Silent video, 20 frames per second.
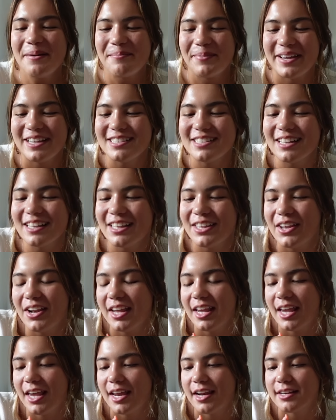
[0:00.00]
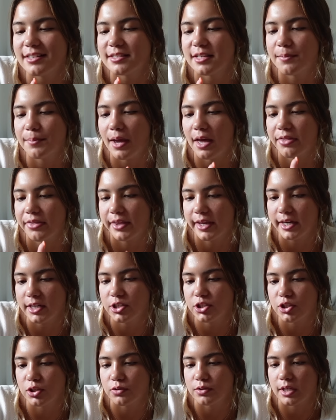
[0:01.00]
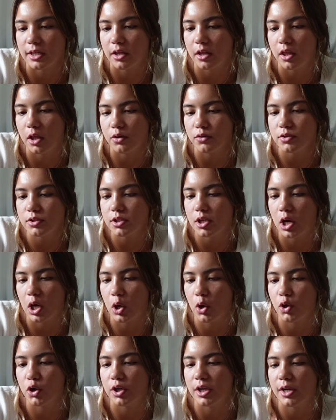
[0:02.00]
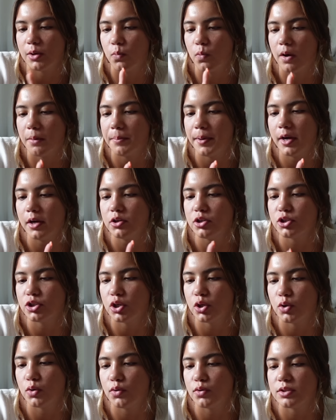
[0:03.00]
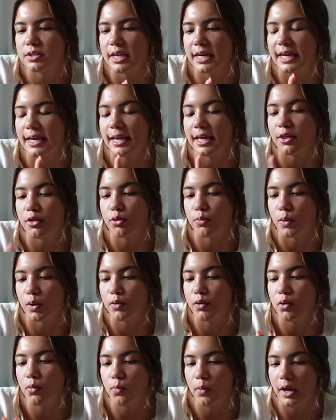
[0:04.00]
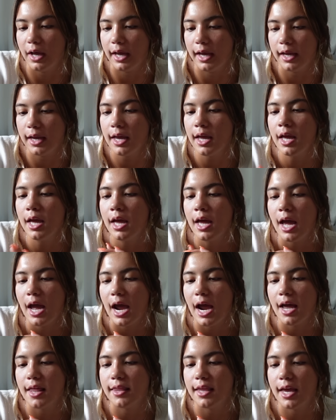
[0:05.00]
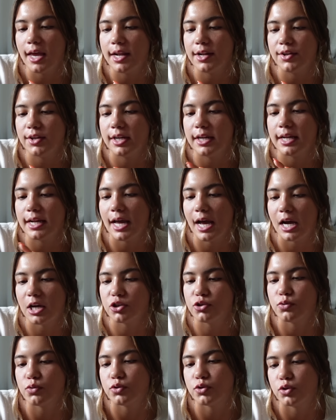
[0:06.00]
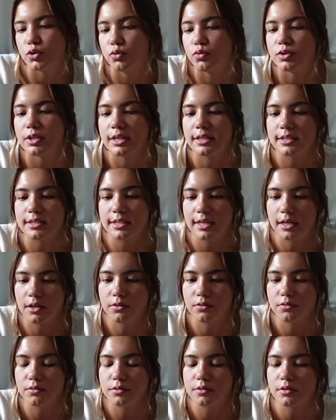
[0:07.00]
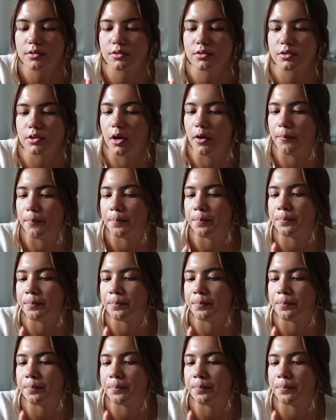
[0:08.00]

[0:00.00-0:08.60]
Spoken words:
Basically, you need some athletic shoes, like closed-toed. You need one pair of shoes that can get thrown away, and then you need casual shoes and sandals. So